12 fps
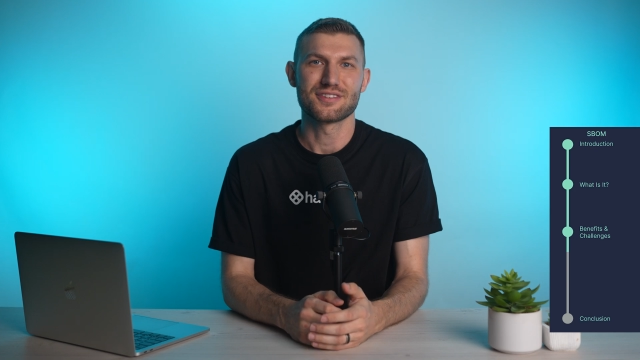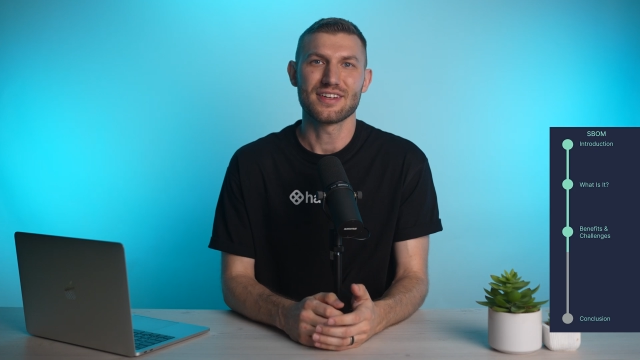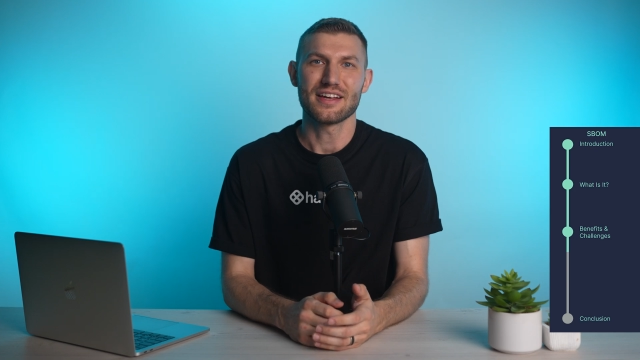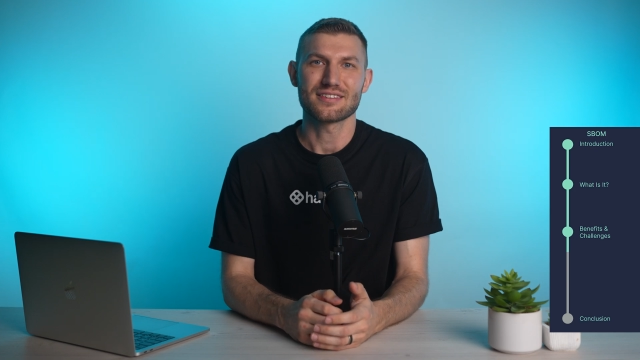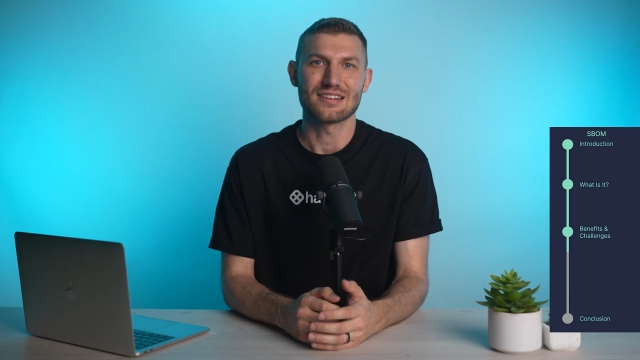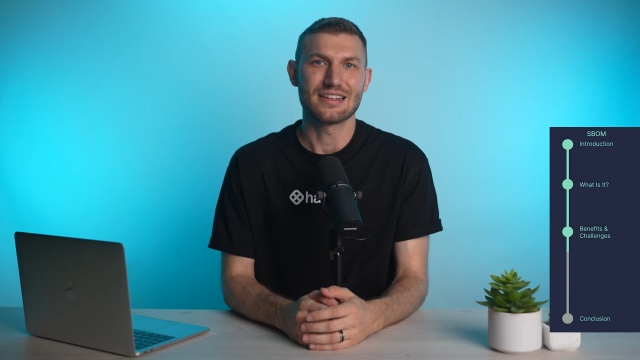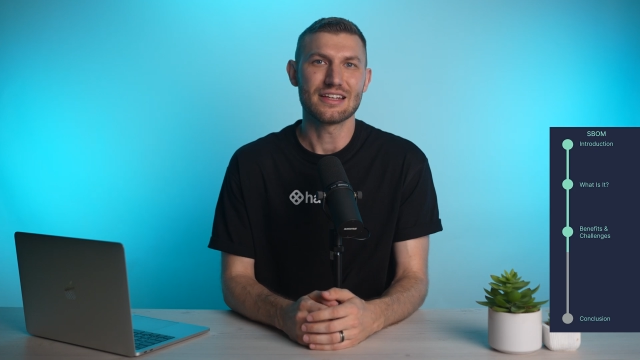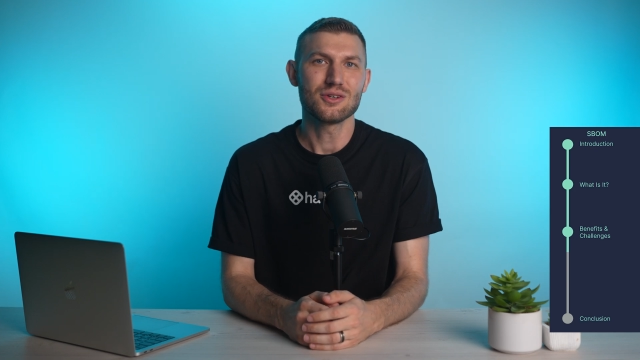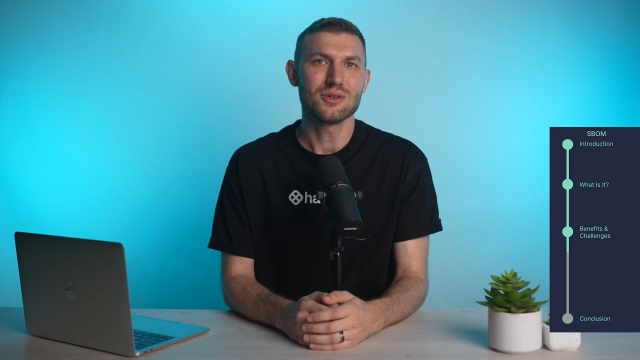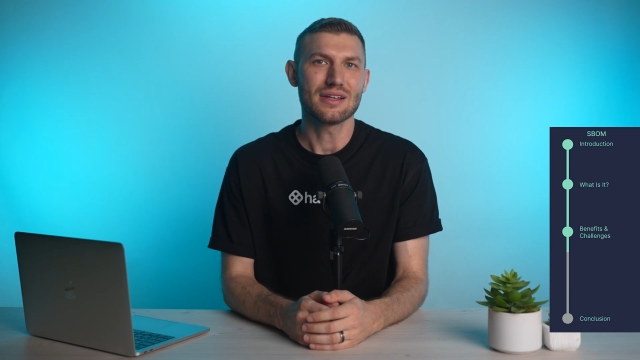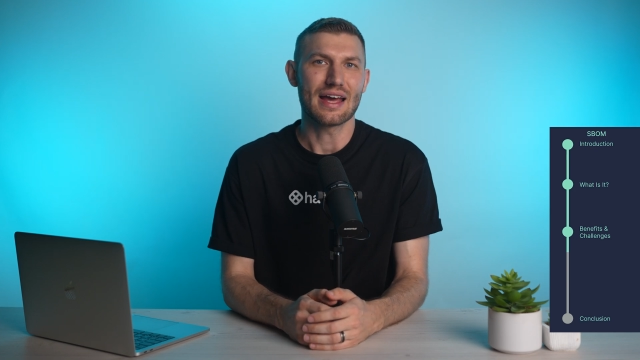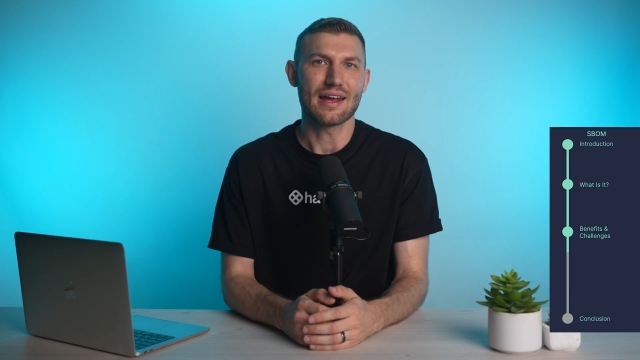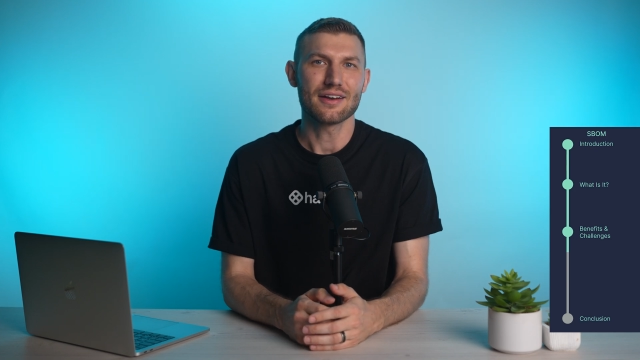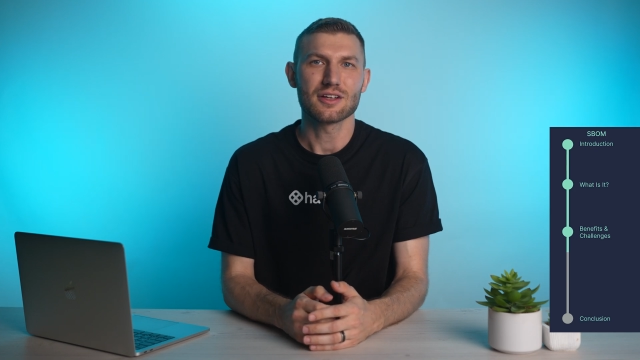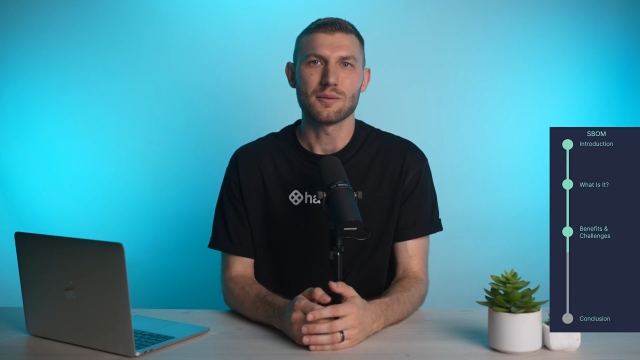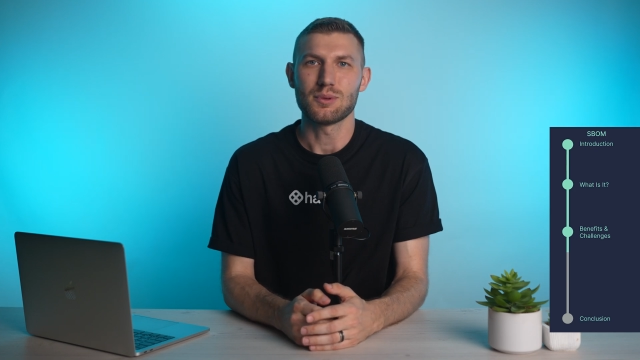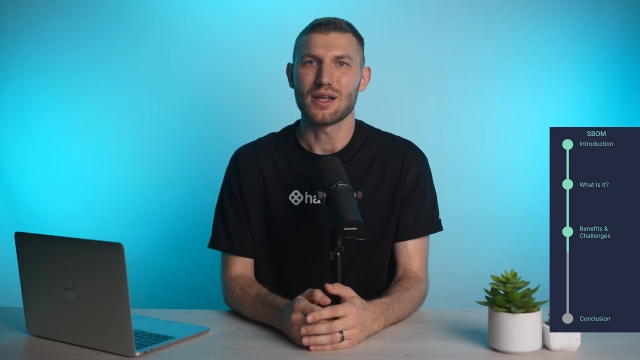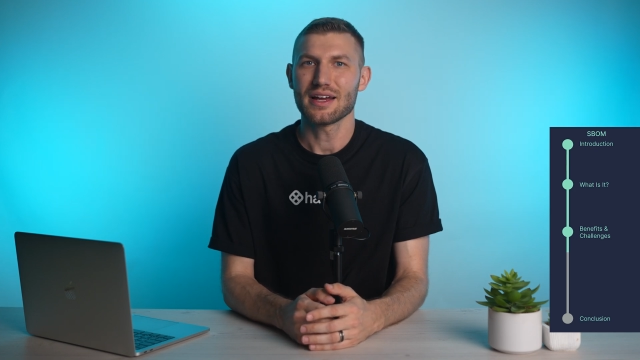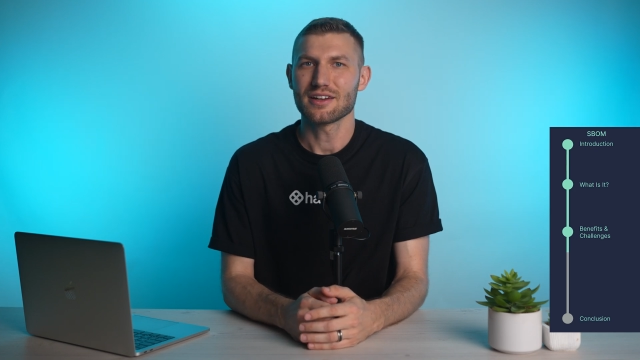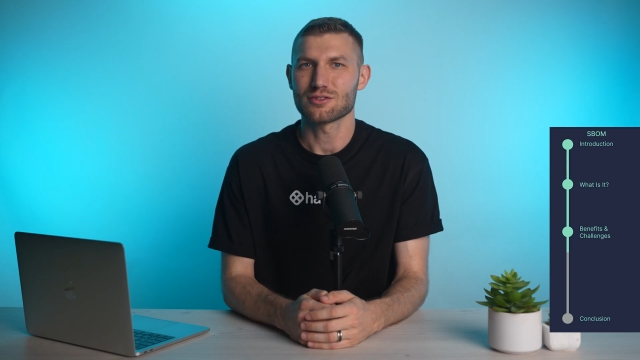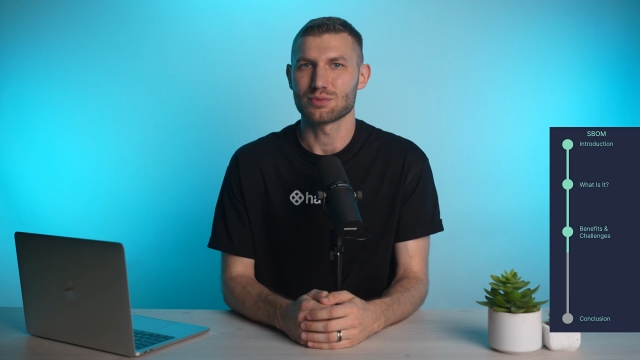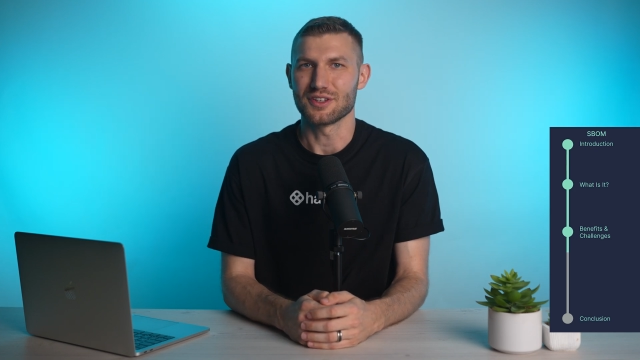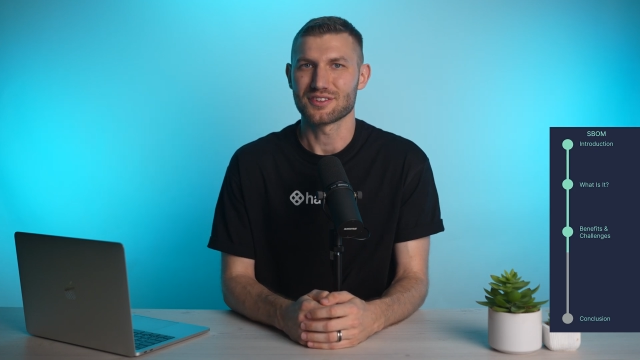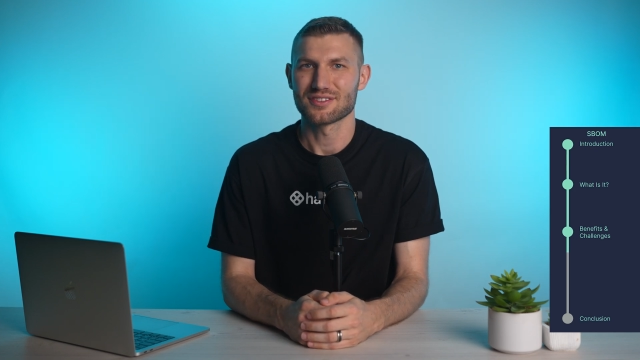assess legal and
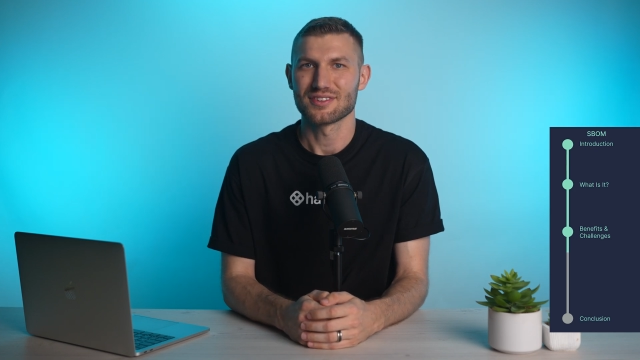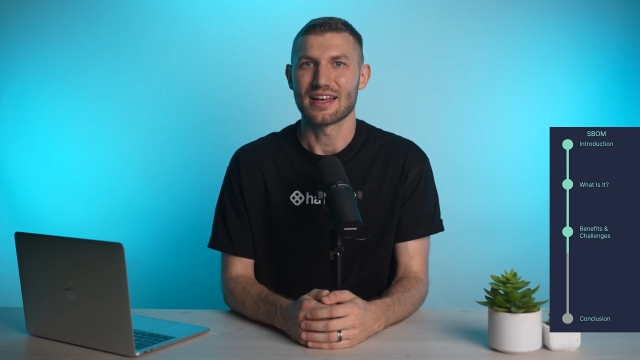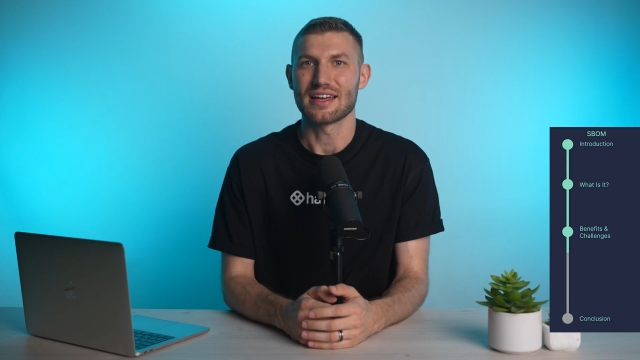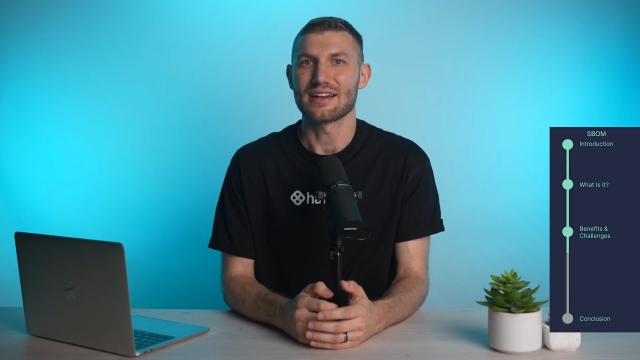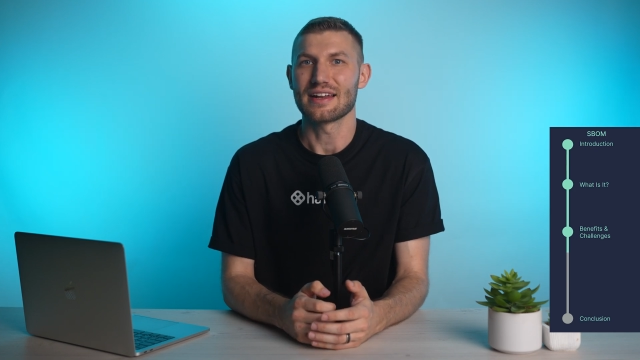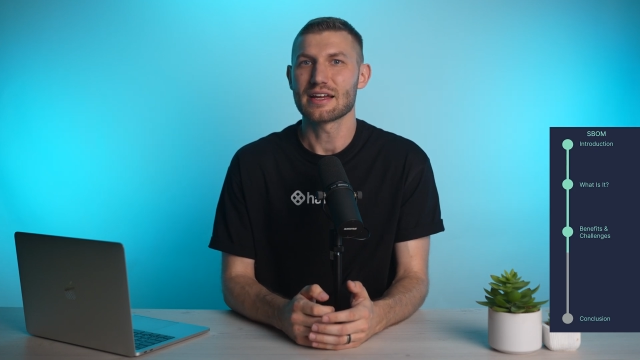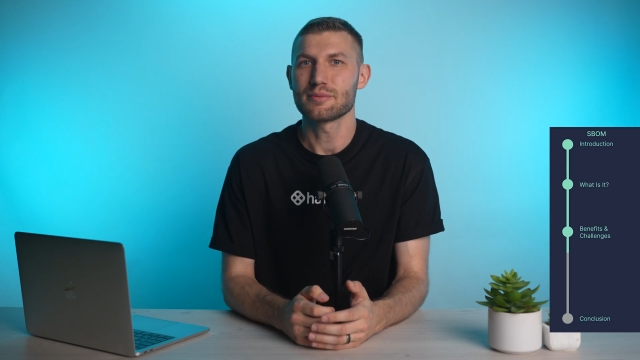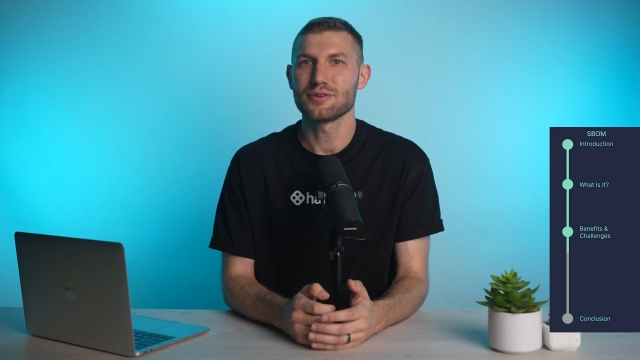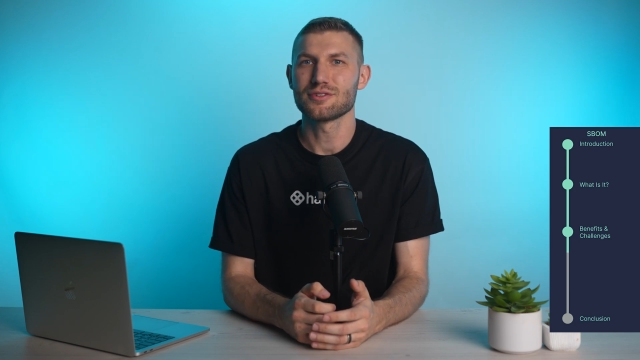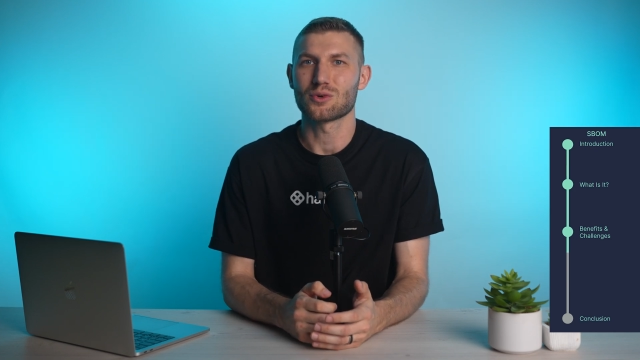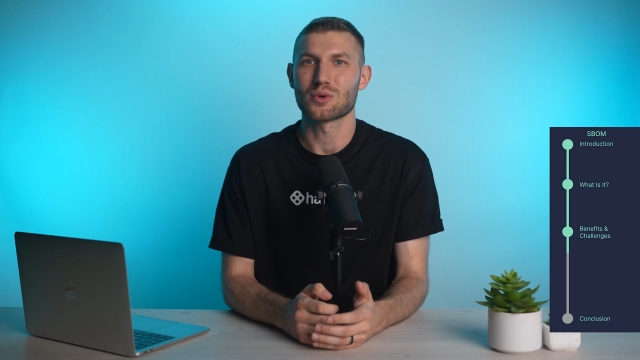compliance risks and enables